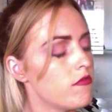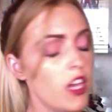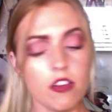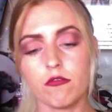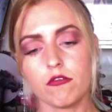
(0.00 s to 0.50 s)

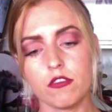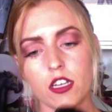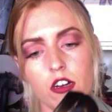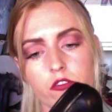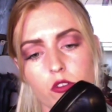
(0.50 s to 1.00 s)
yeah,
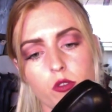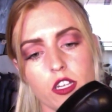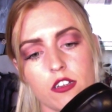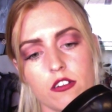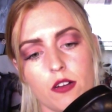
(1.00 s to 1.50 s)

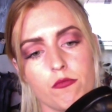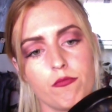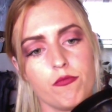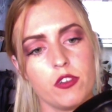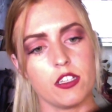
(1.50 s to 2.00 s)
I'm
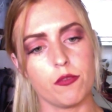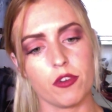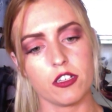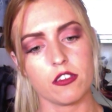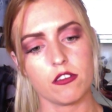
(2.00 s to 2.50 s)
really
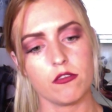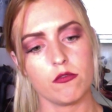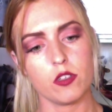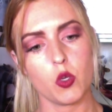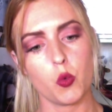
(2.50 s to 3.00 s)
impressed
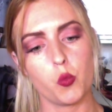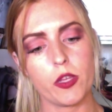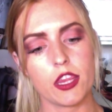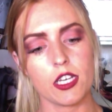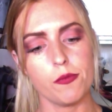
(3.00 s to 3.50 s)

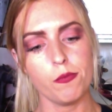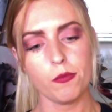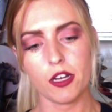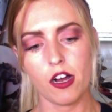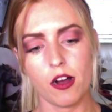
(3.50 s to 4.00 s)
with
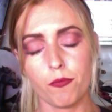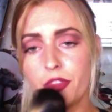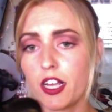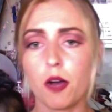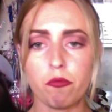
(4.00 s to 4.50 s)
them.
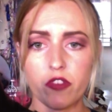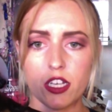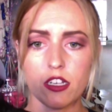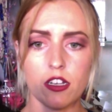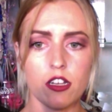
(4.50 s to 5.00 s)
They're
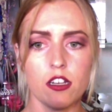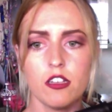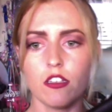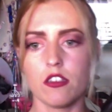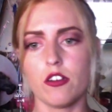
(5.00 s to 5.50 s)
comfy,
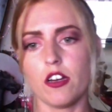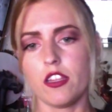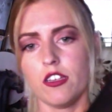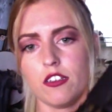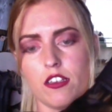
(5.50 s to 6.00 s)
so I
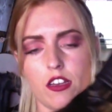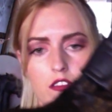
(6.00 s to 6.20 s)
think, yeah,